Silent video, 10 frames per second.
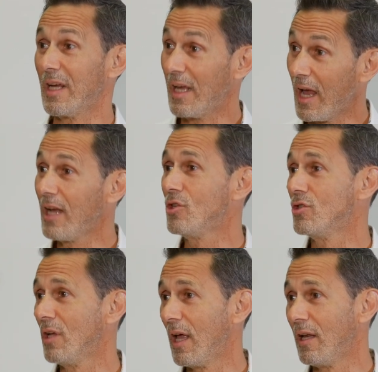
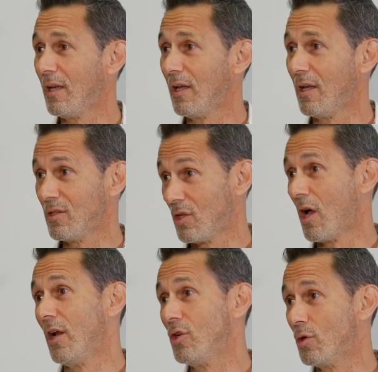engaged and is
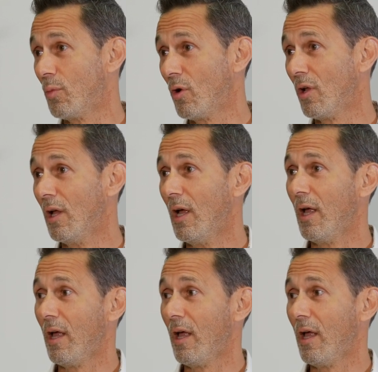knowledgeable,